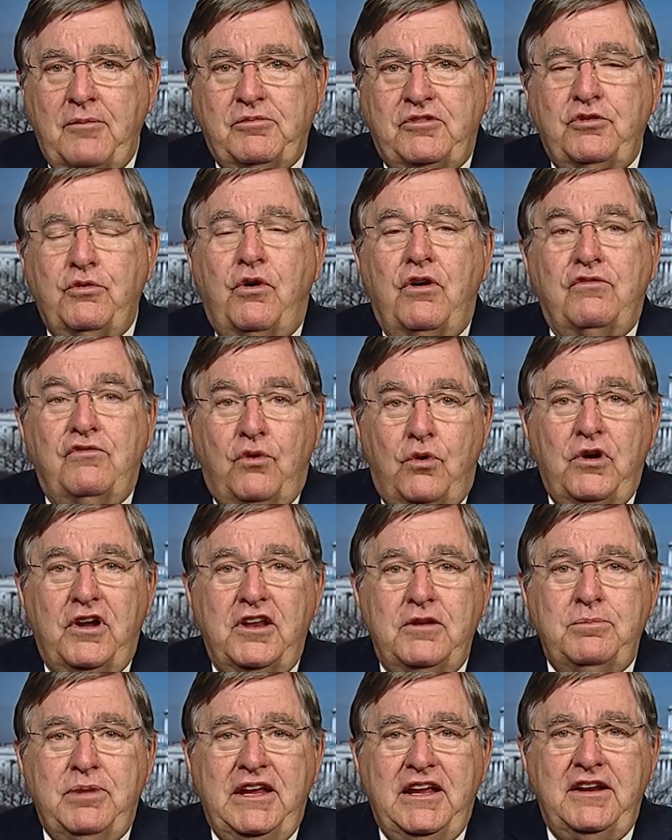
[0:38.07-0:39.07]
to
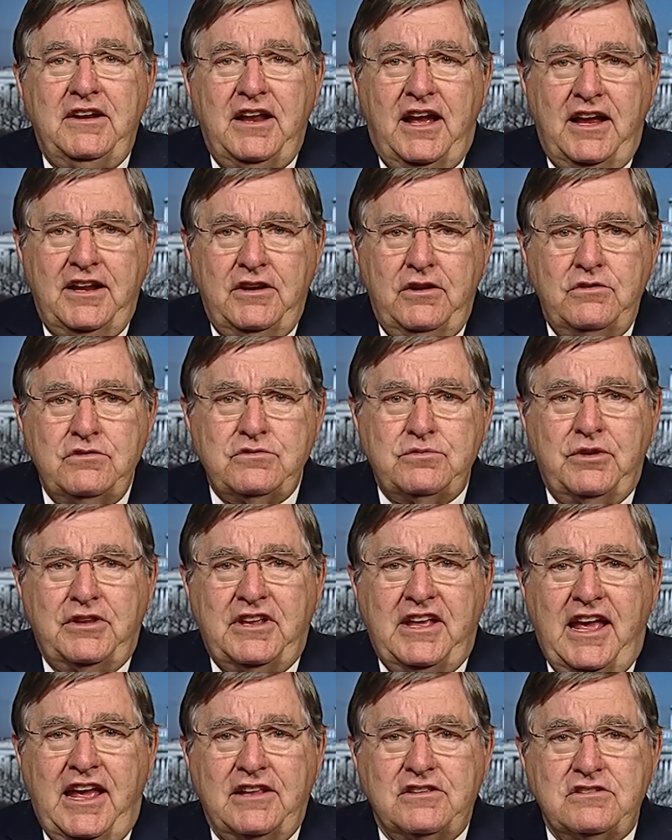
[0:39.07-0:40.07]
avoid being diagnosed
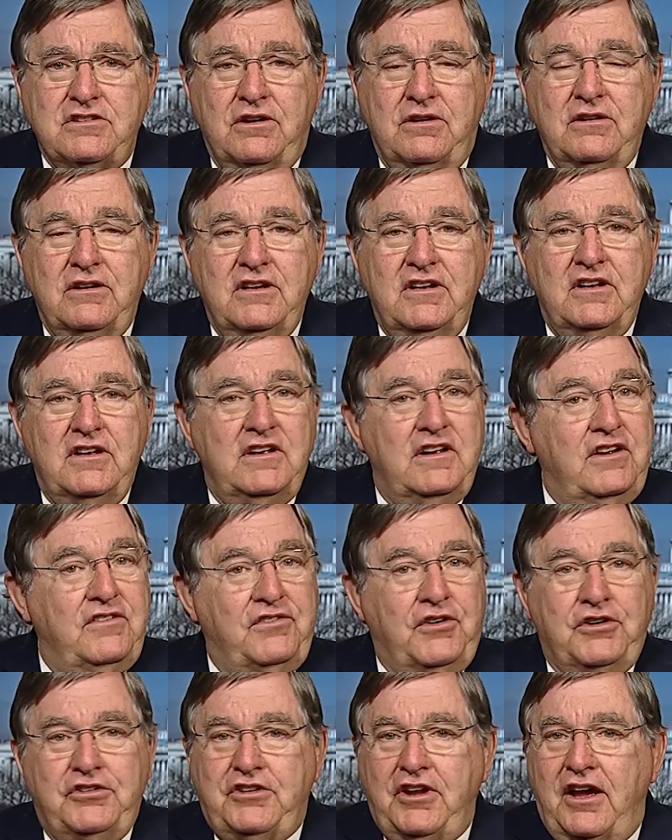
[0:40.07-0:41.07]
with cancer.
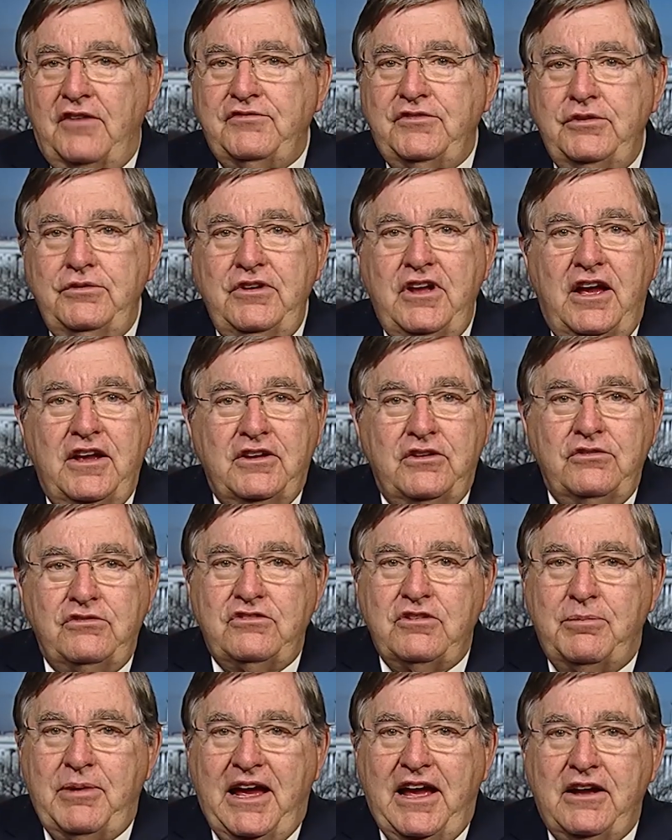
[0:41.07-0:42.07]
First off, do not use
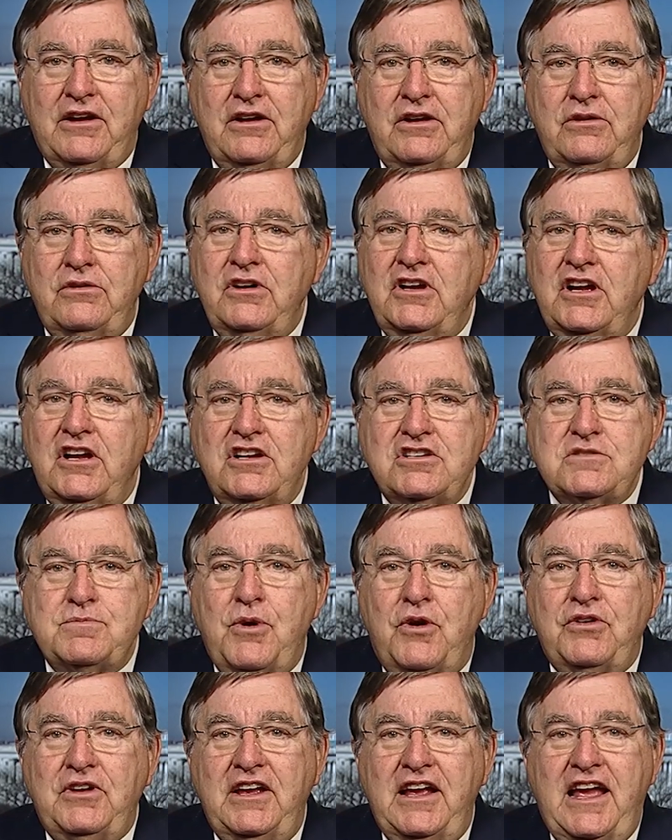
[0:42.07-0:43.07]
tobacco.
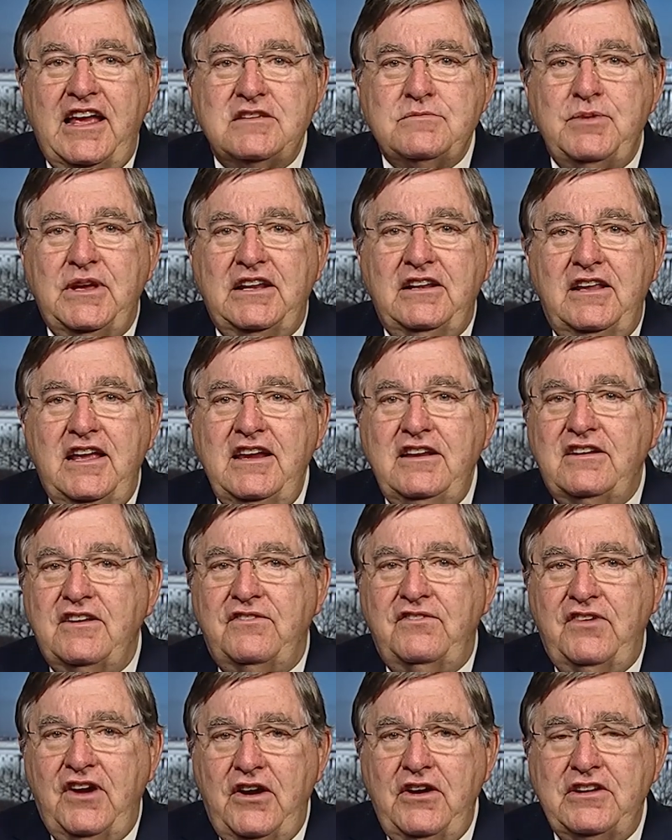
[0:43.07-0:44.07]
Smoking has been linked
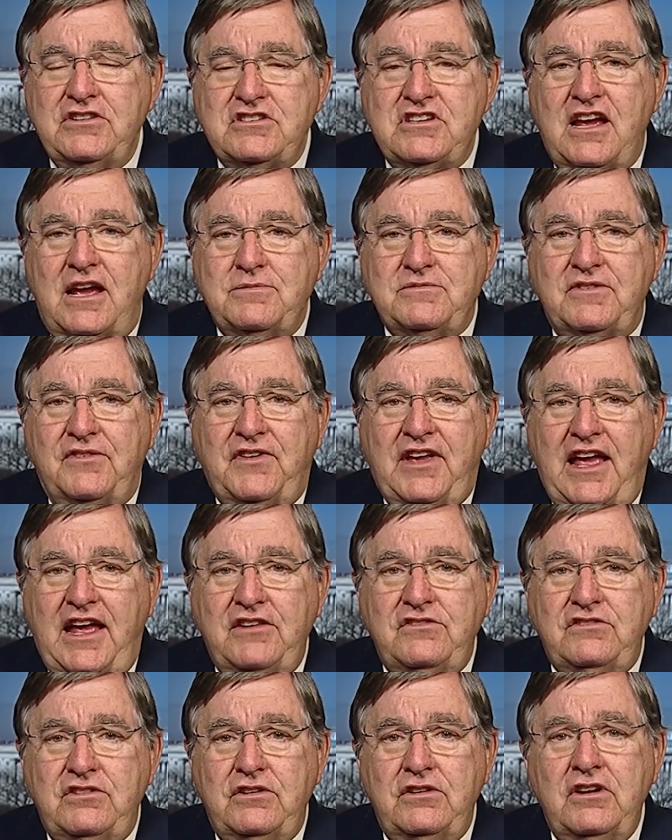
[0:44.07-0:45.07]
to various types of
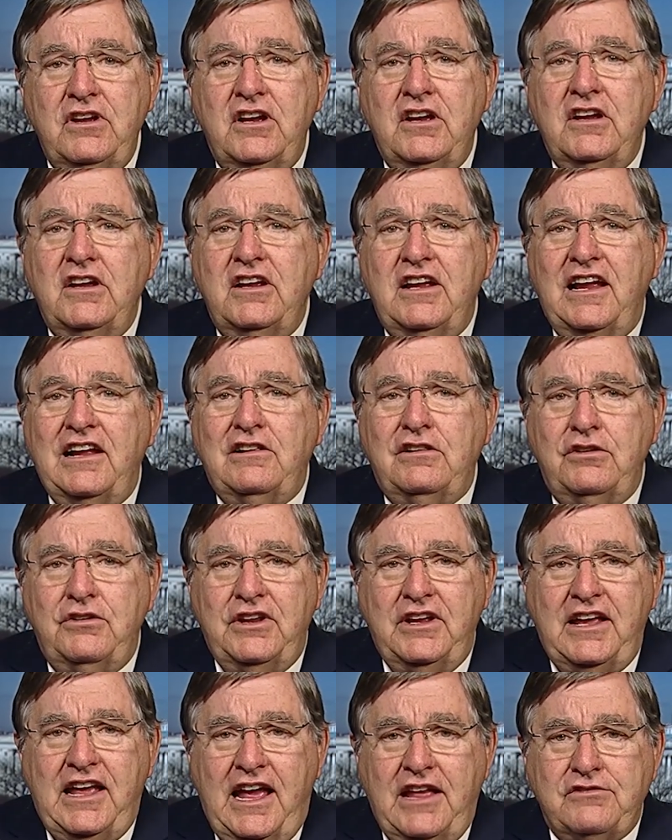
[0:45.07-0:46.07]
cancer,
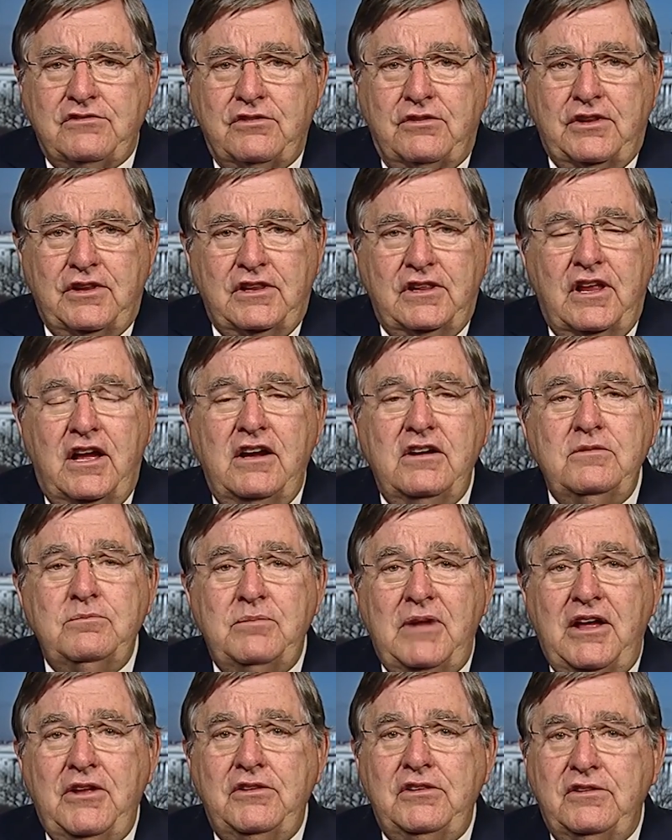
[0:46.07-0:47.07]
including cancer of the
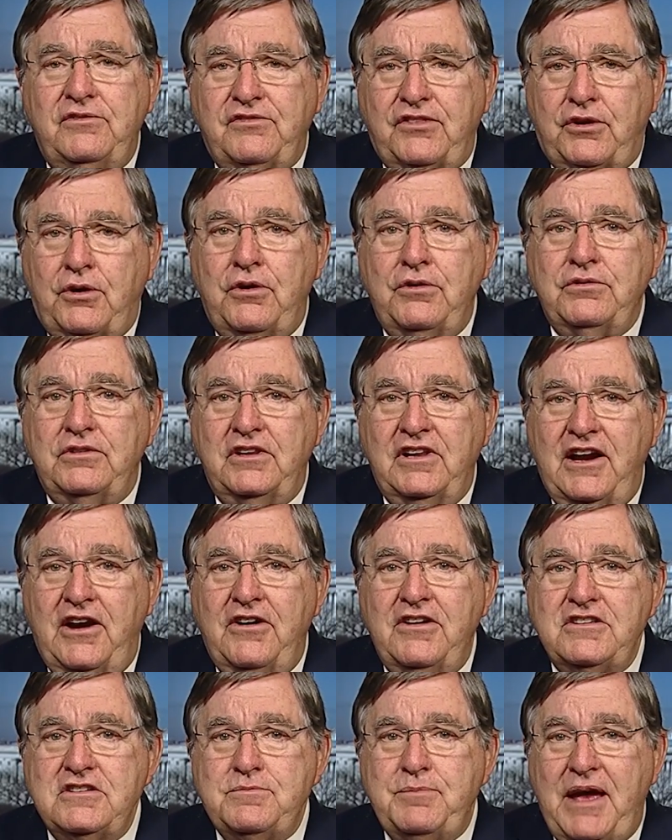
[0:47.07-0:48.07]
lung, mouth, throat,
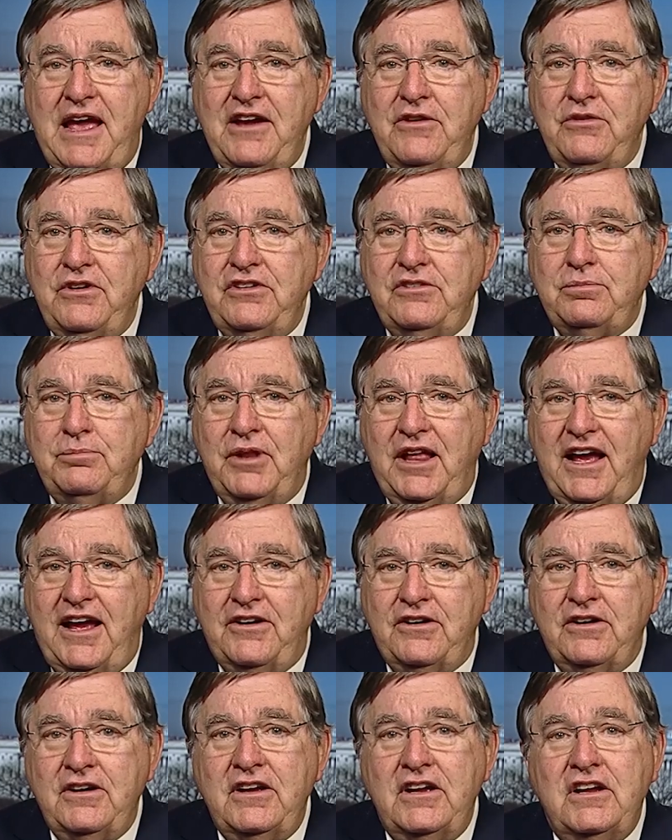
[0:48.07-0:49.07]
larynx, pancreas,
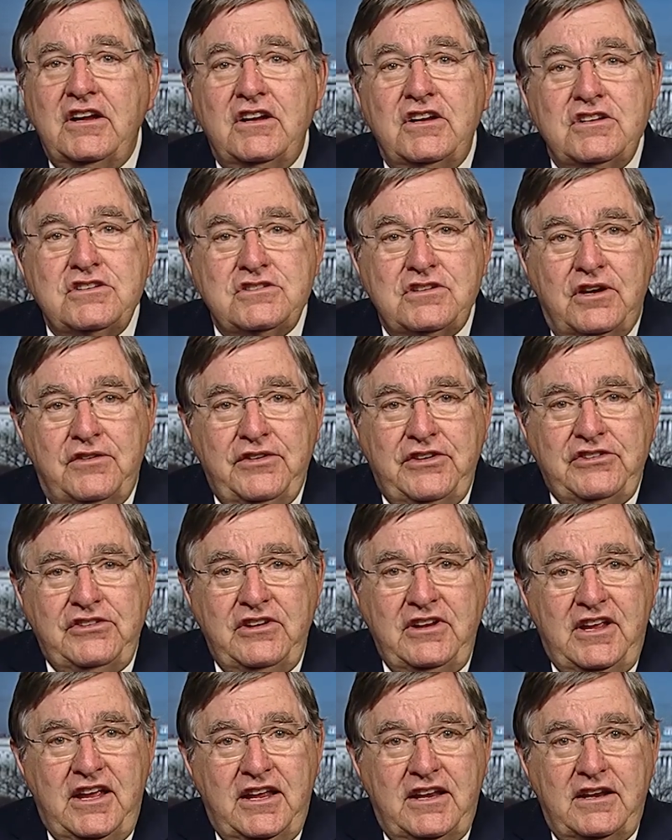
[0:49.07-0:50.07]
bladder, cervix,
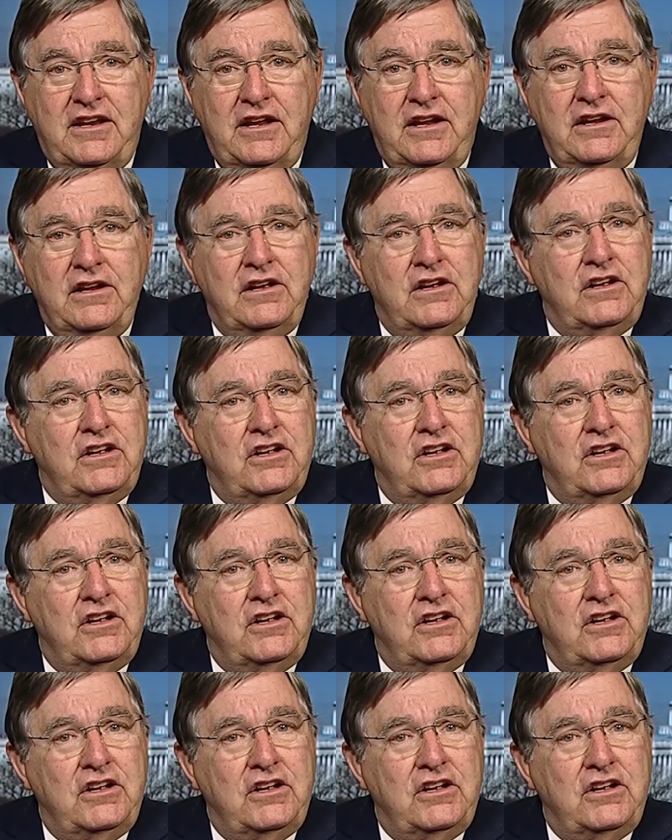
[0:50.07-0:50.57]
and kidney.